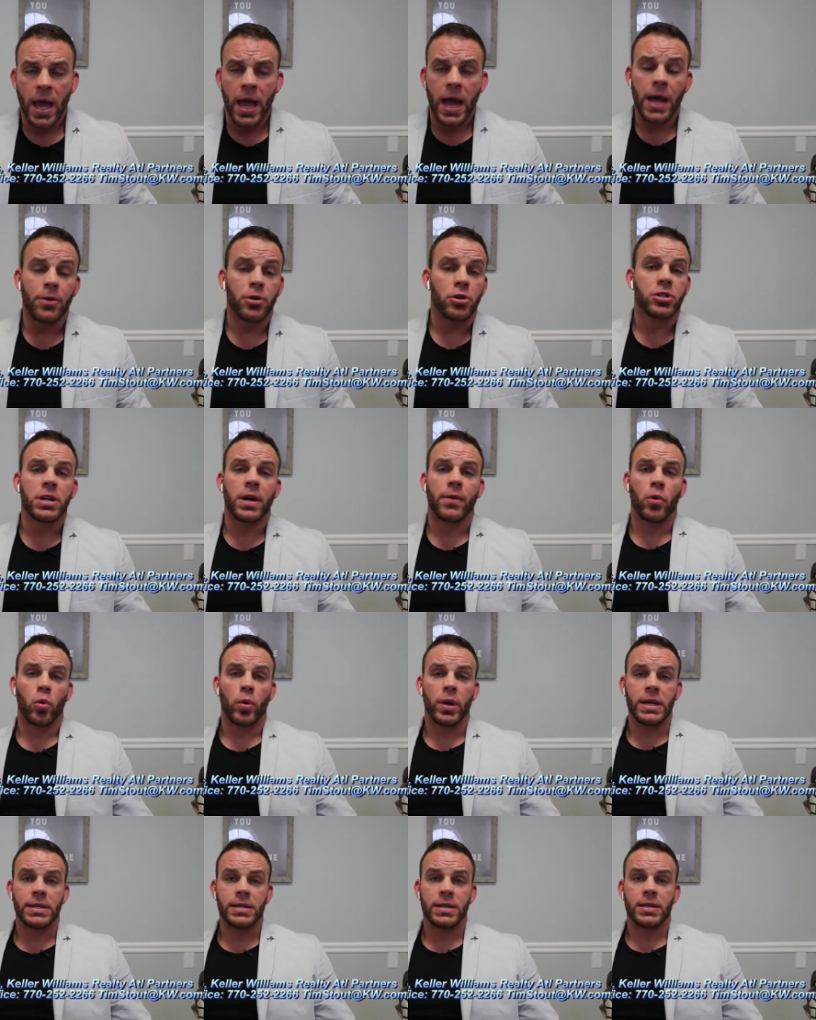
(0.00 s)
And there's several
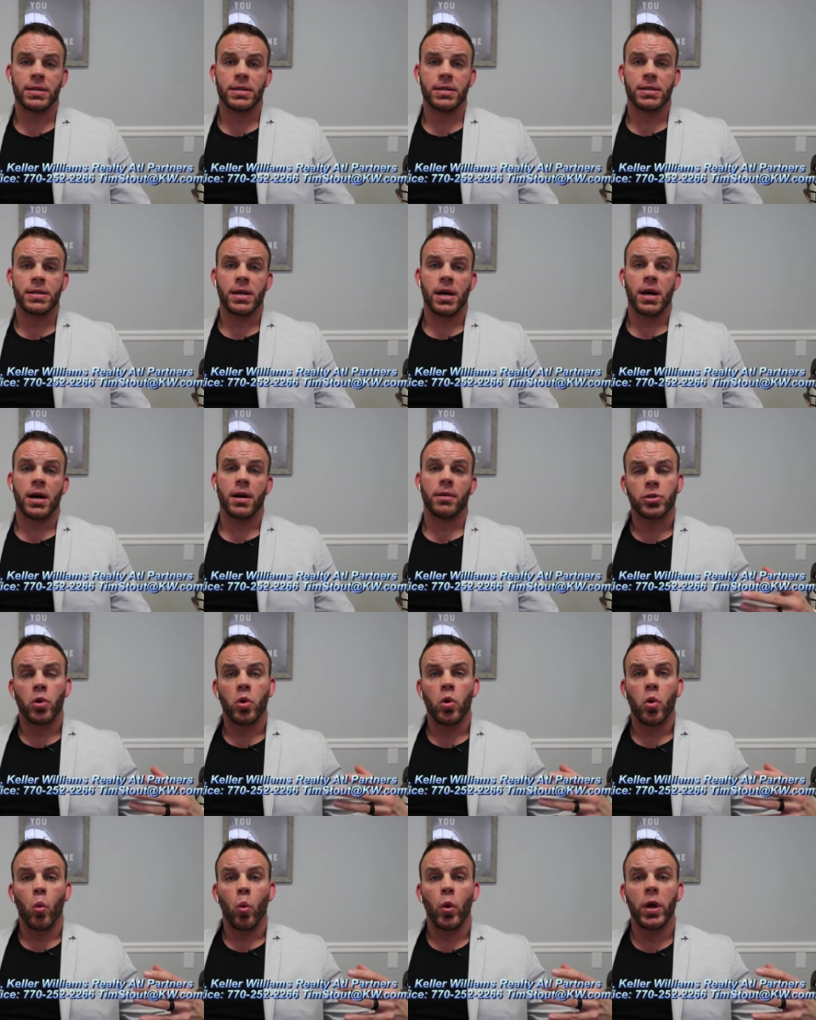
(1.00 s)
reasons uh,
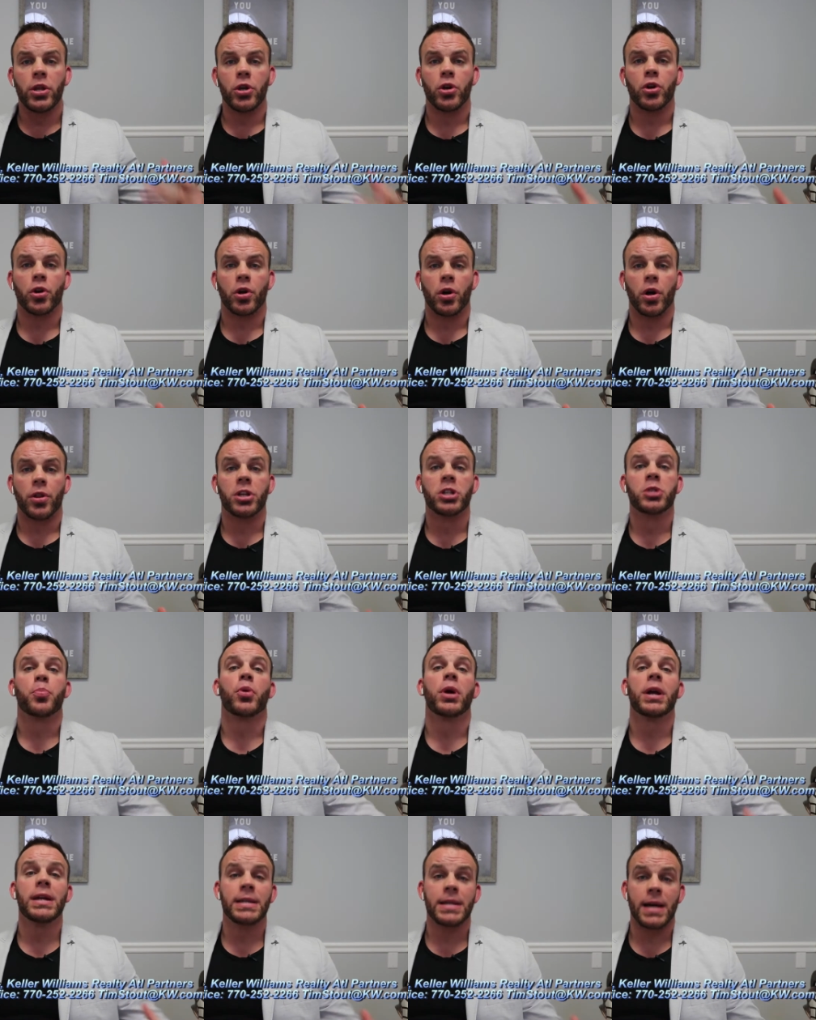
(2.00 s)
when are the
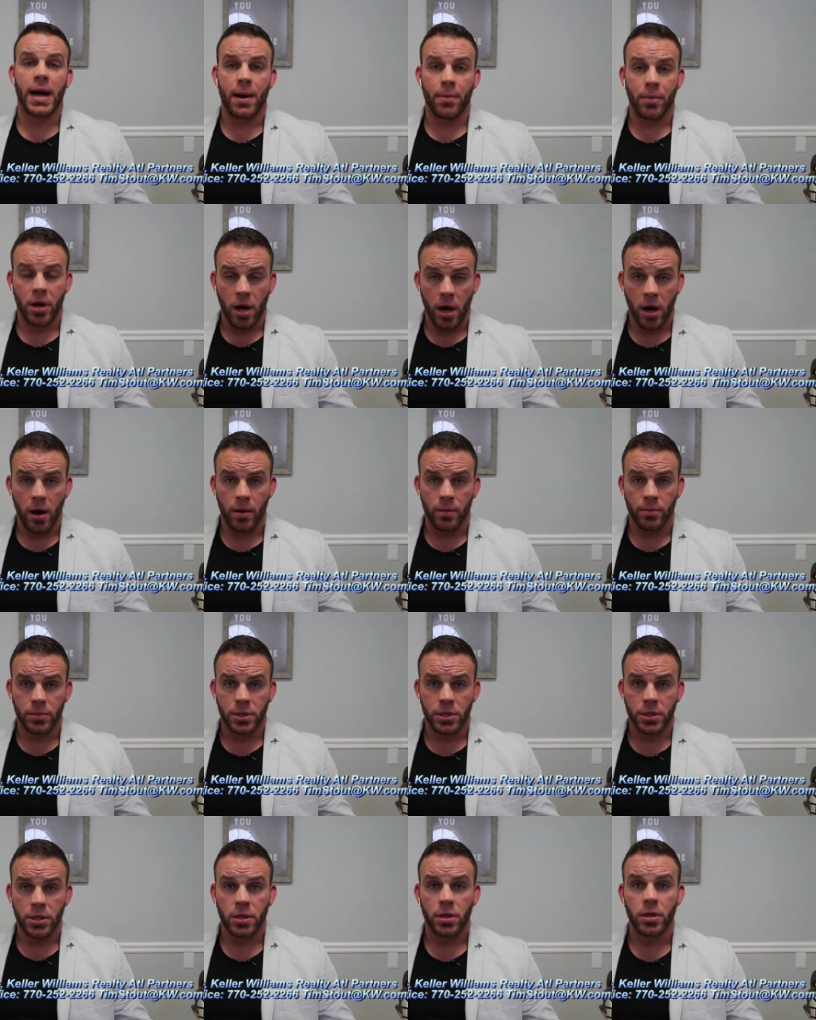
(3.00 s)
springtime
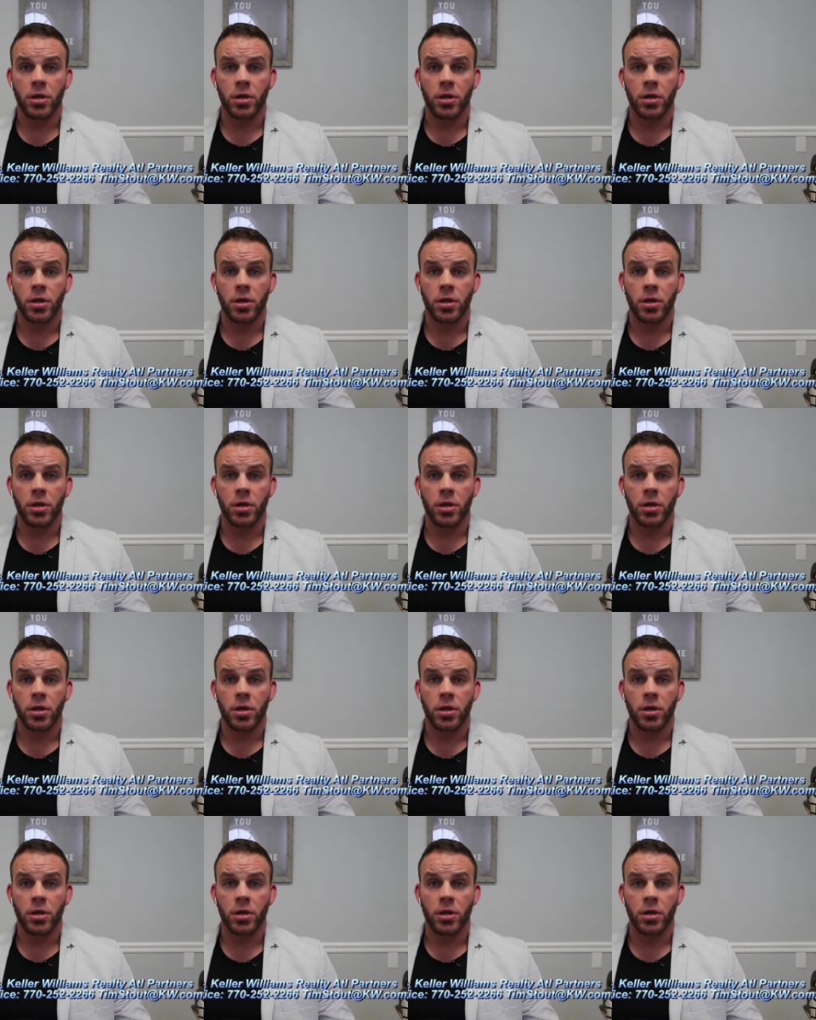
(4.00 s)
comes.